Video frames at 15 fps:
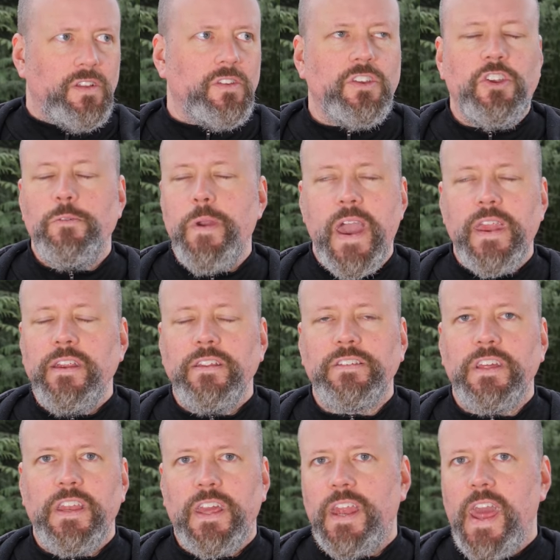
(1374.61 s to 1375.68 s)
humanity's
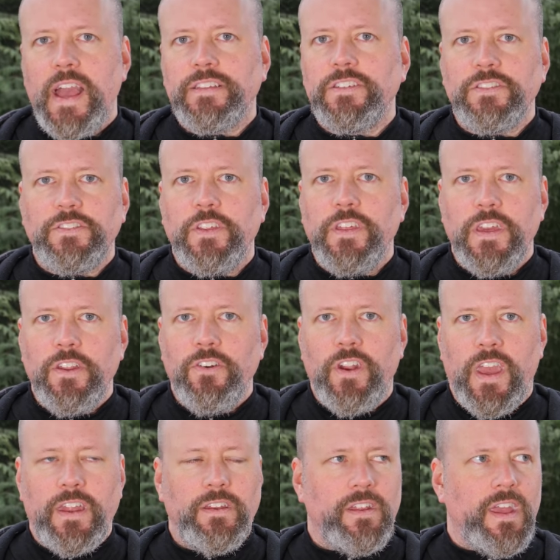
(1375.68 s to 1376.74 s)
going to get access to the
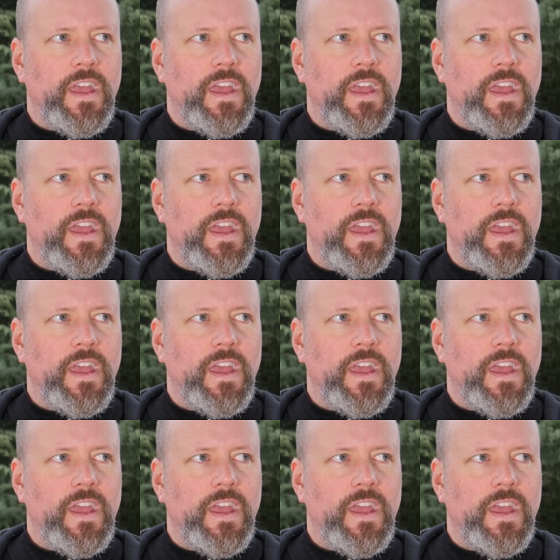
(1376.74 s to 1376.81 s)
internet,